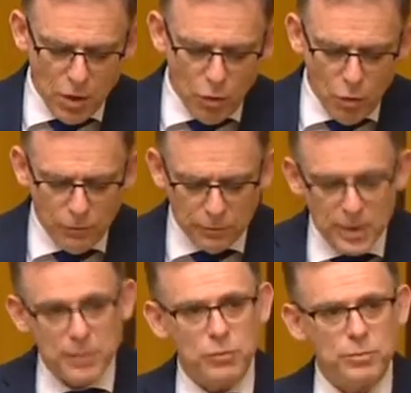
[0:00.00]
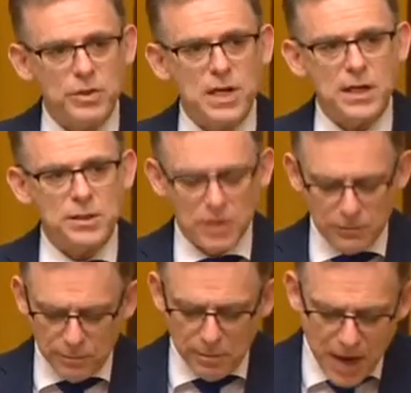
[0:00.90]
or from people pretending to be
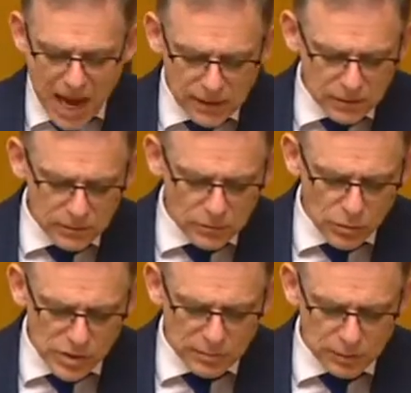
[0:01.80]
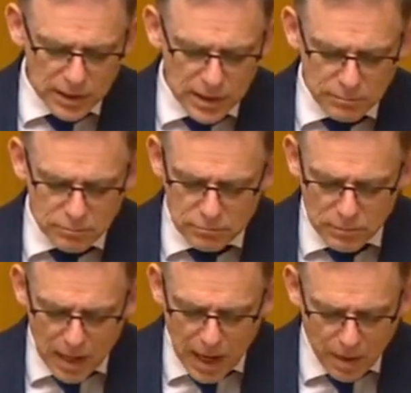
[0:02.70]
from a bank, or simply
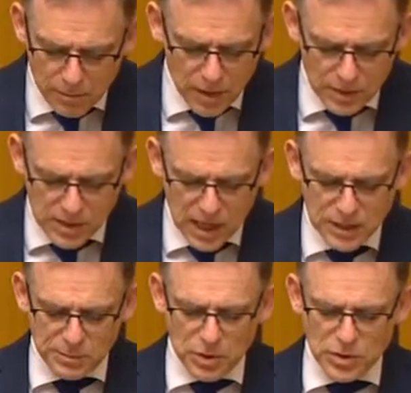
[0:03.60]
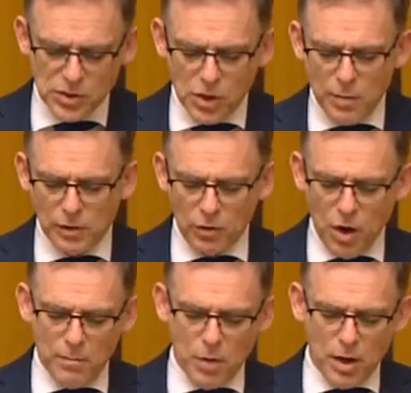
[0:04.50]
they experience a
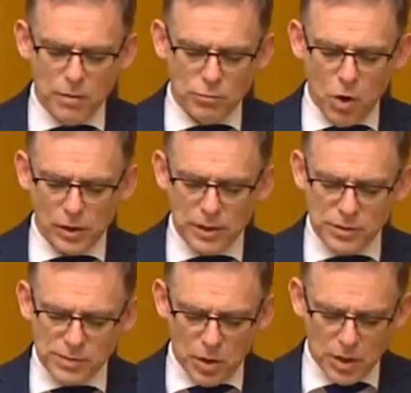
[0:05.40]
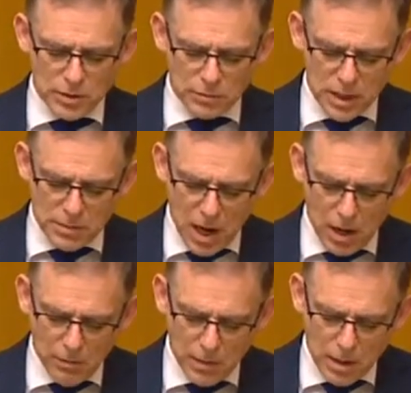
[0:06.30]
cybercrime by wrongly responding to an email.